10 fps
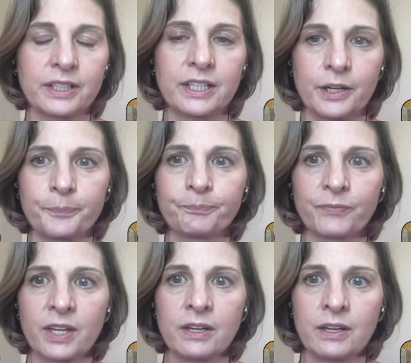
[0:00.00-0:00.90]
you know,
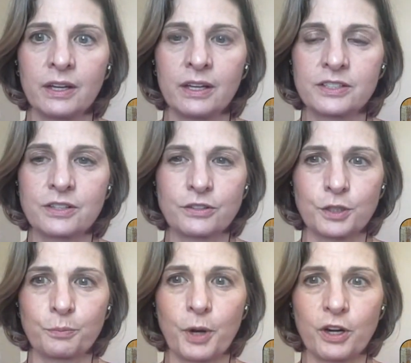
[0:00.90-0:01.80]
is
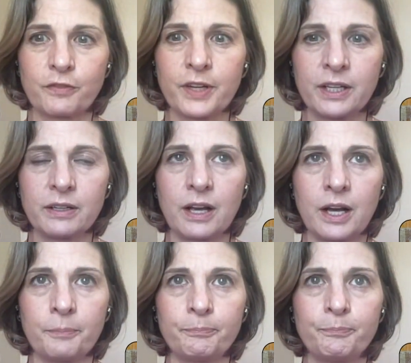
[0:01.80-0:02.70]
also part of it.
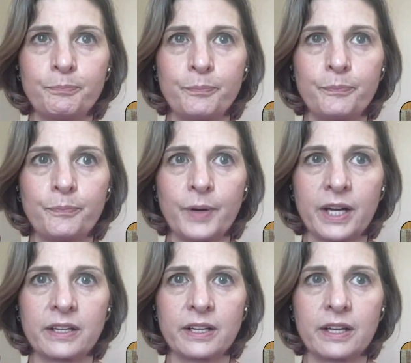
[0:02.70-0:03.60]

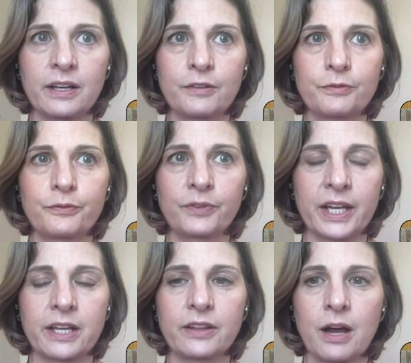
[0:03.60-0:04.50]
But
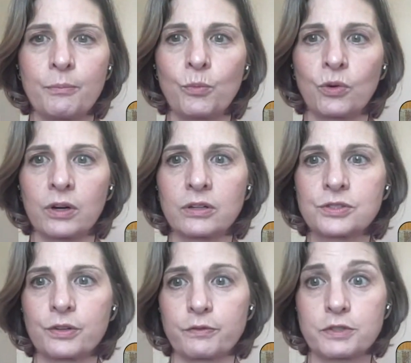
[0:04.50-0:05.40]
like a more
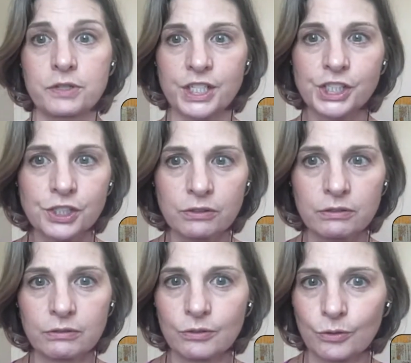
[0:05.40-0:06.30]
sort of
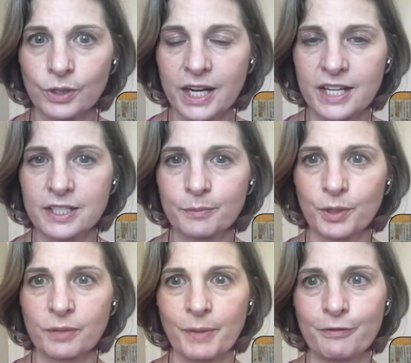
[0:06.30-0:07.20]
traditional organizing
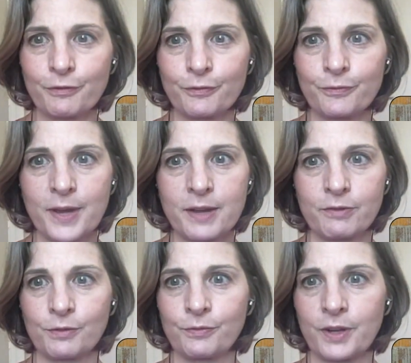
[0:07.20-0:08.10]
book, my
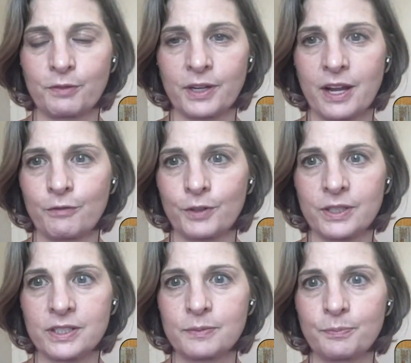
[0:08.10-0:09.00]
favorite ever
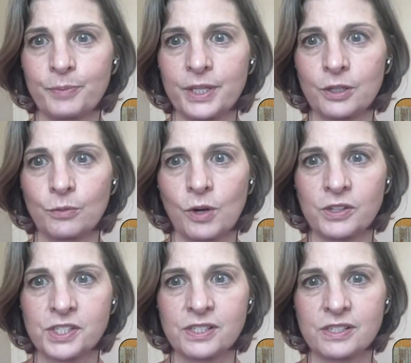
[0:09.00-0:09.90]
is Peter
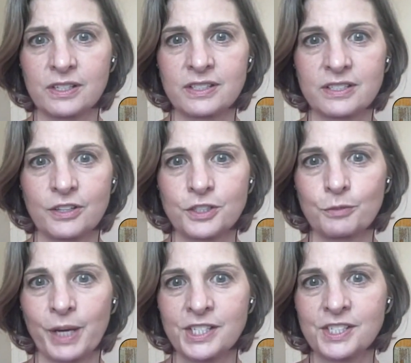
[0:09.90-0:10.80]
Walsh. It's All Too
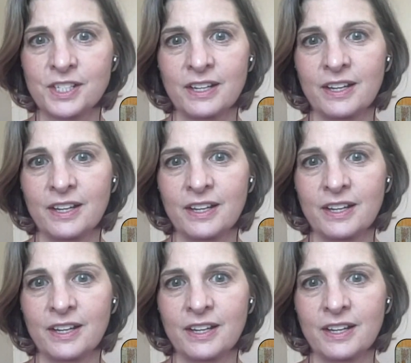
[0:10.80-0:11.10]
Much.